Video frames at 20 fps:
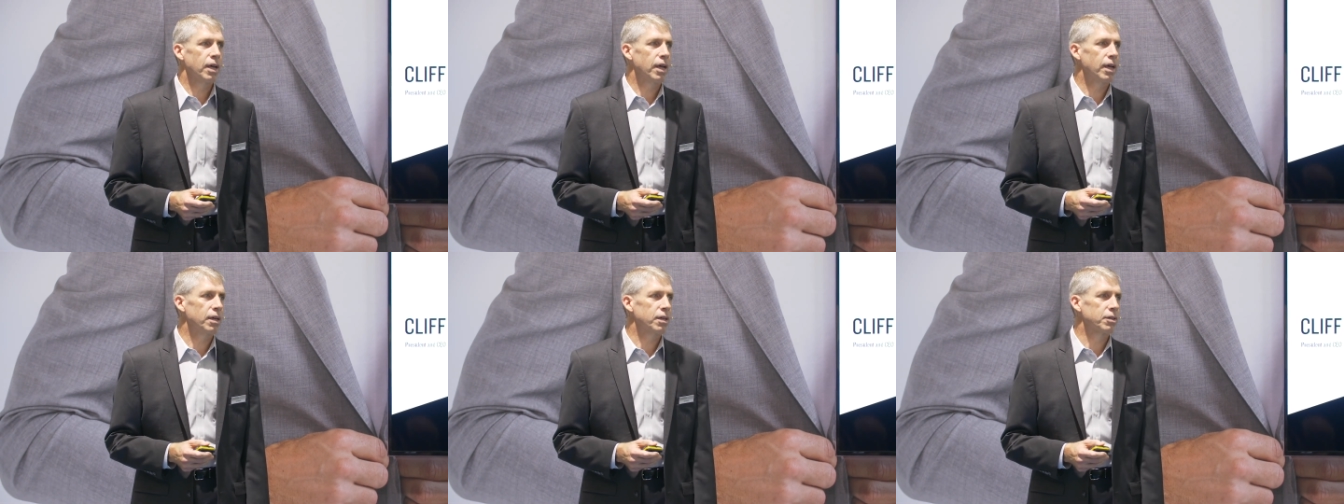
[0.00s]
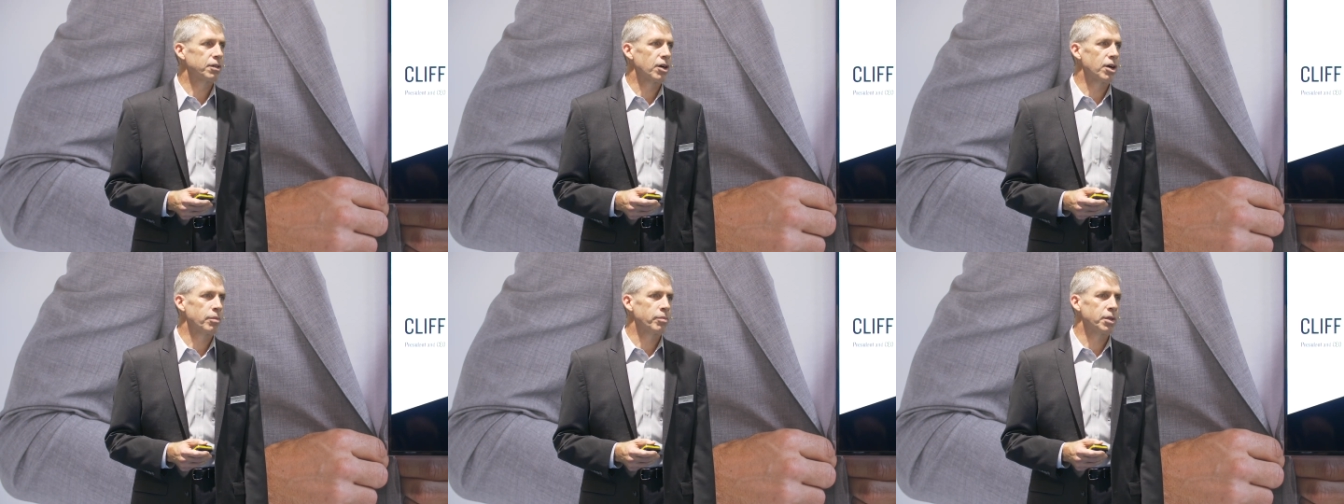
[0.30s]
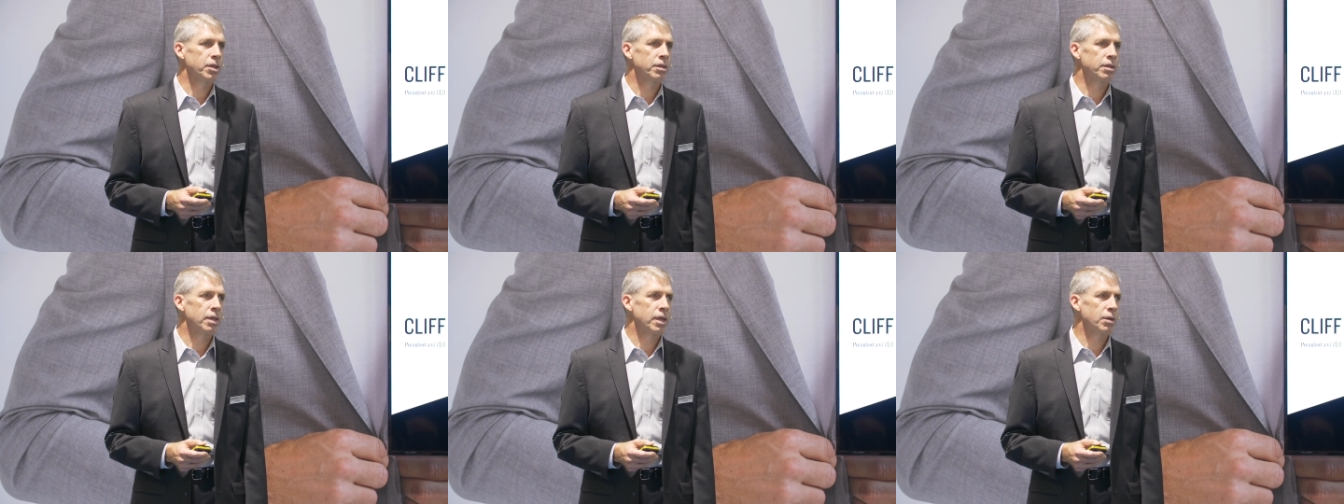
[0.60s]
uh,
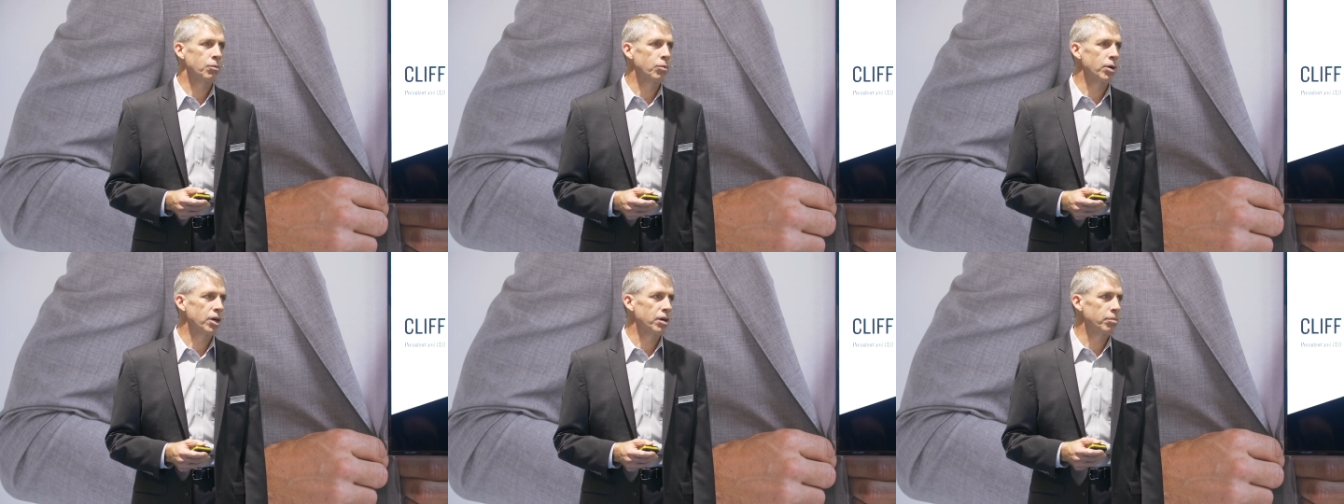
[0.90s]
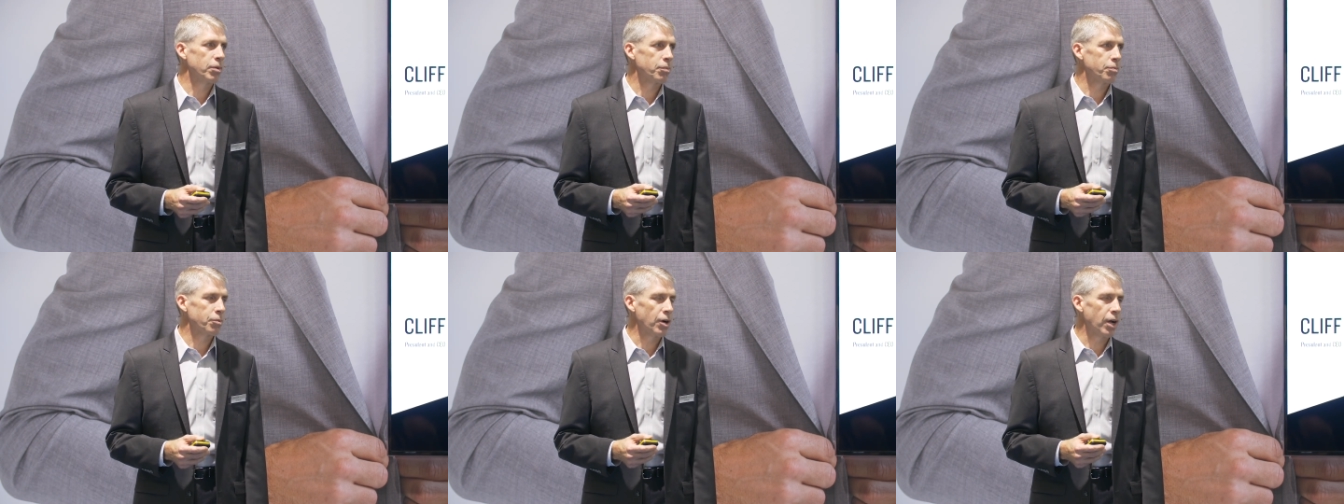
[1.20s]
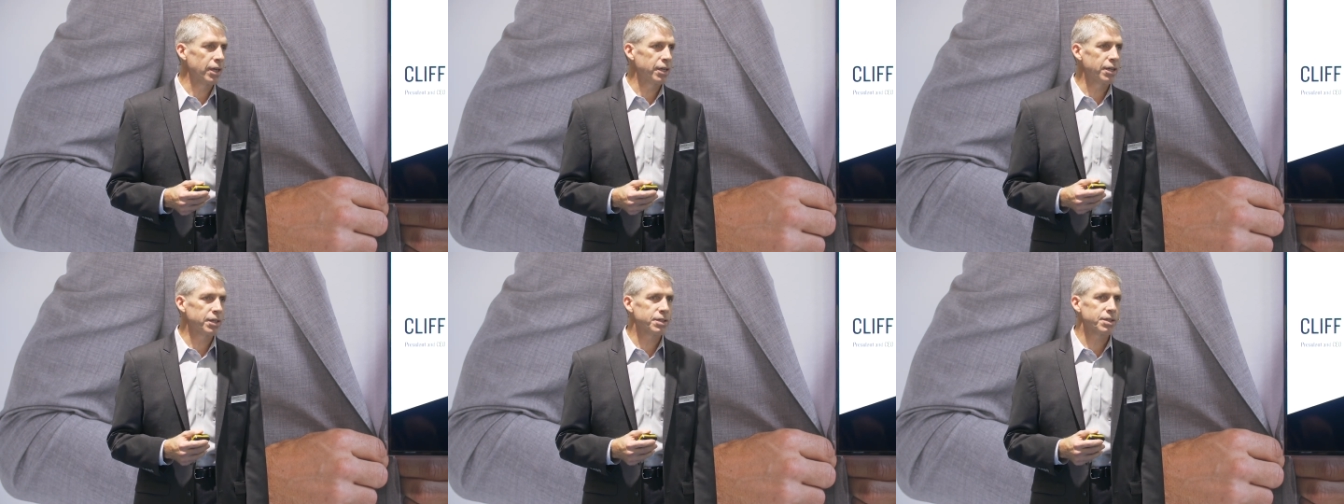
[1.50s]
Garmin uh, wearable
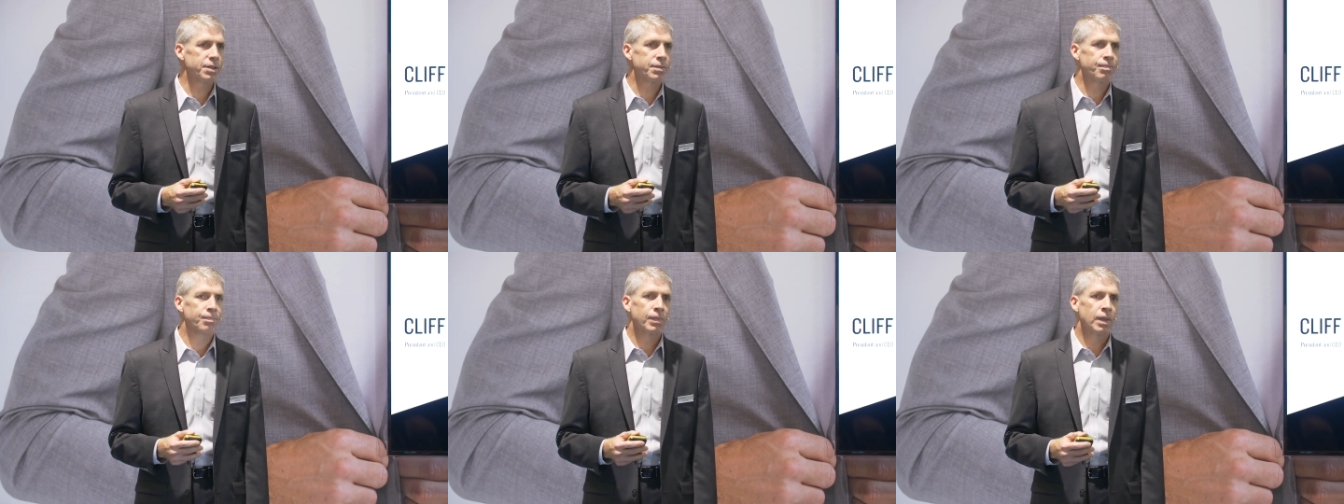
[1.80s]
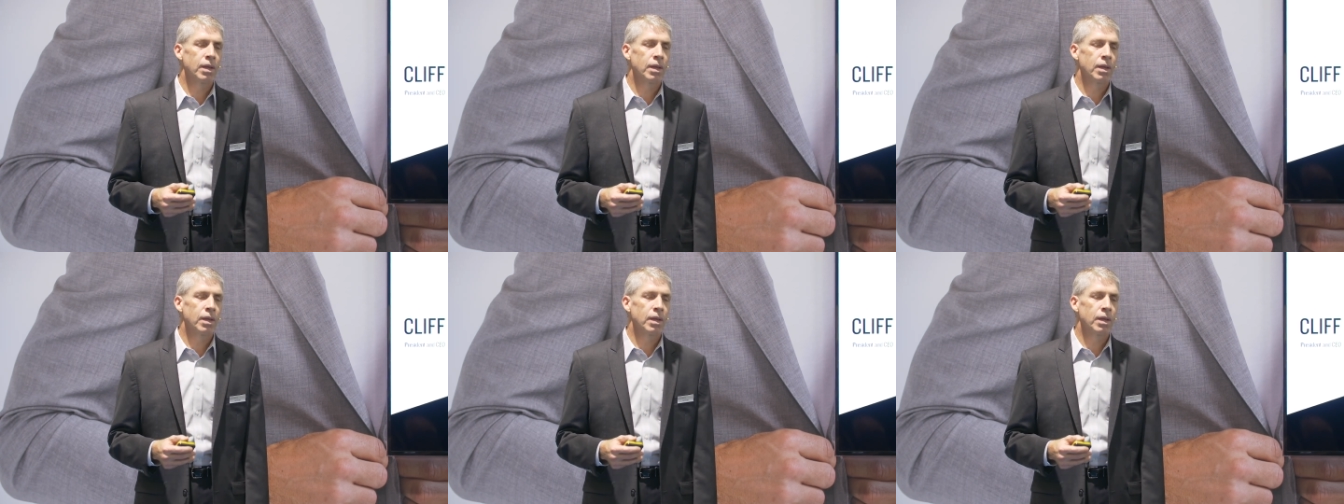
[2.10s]
products.